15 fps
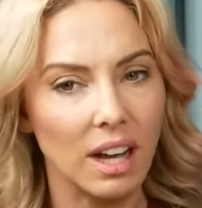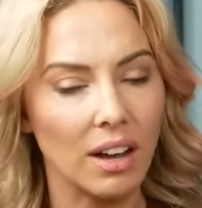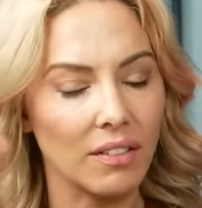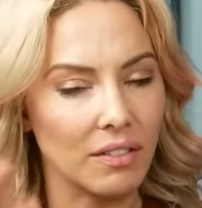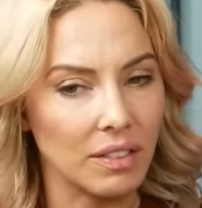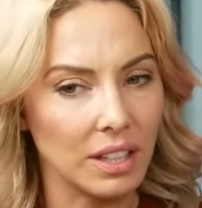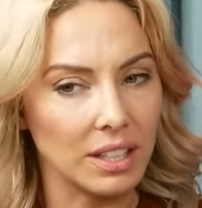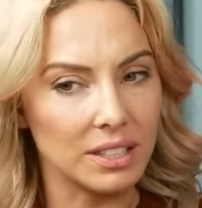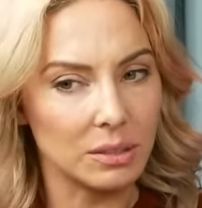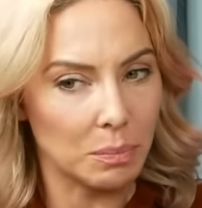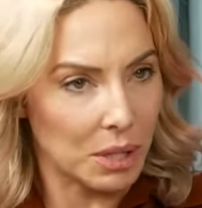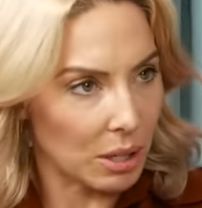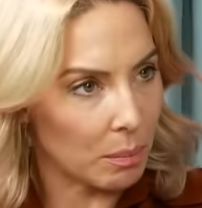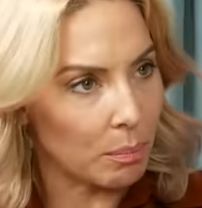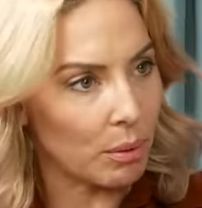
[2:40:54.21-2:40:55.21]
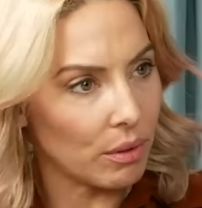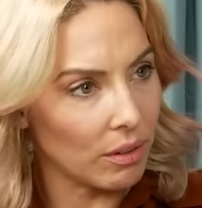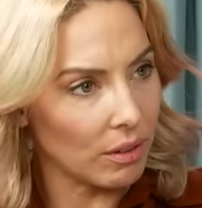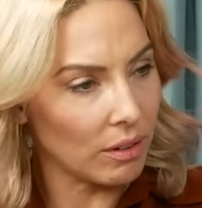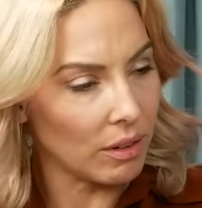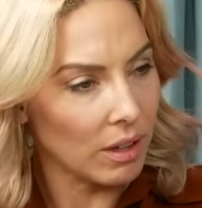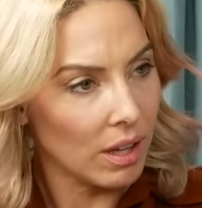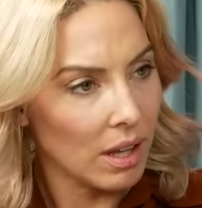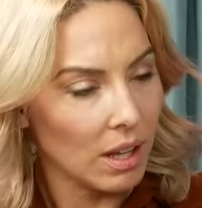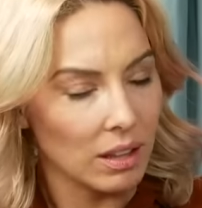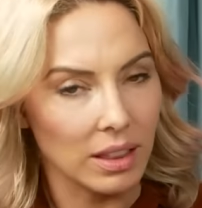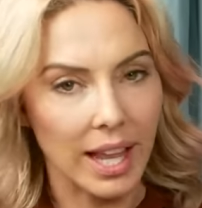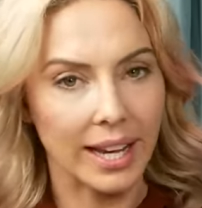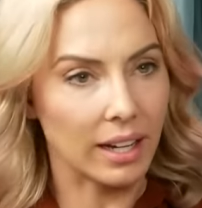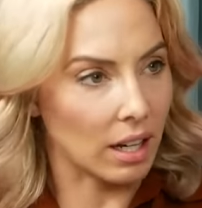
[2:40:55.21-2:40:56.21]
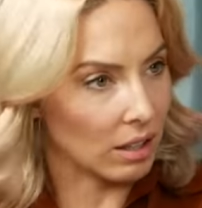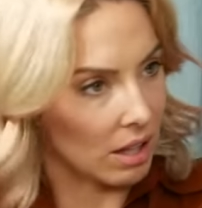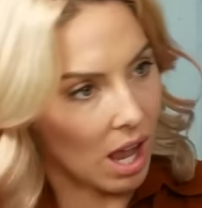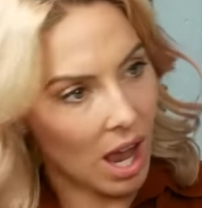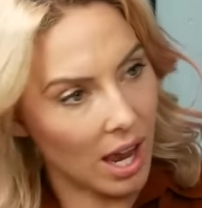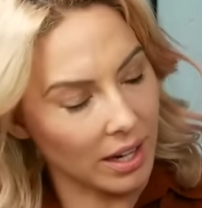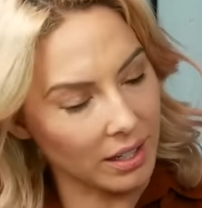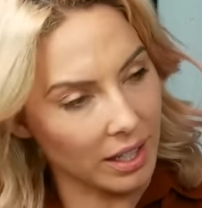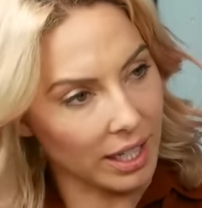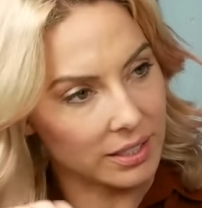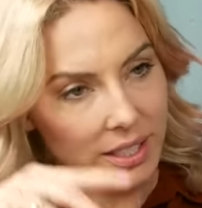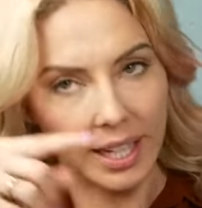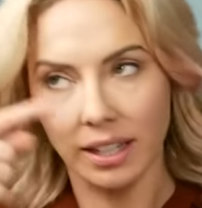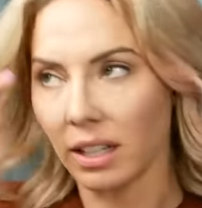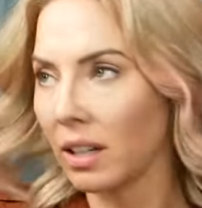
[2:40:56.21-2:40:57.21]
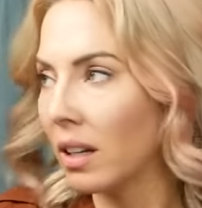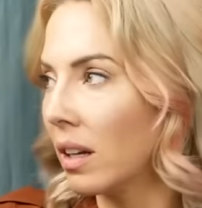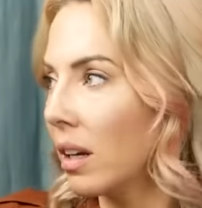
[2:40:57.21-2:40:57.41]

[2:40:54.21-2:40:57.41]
of these people like Elon is like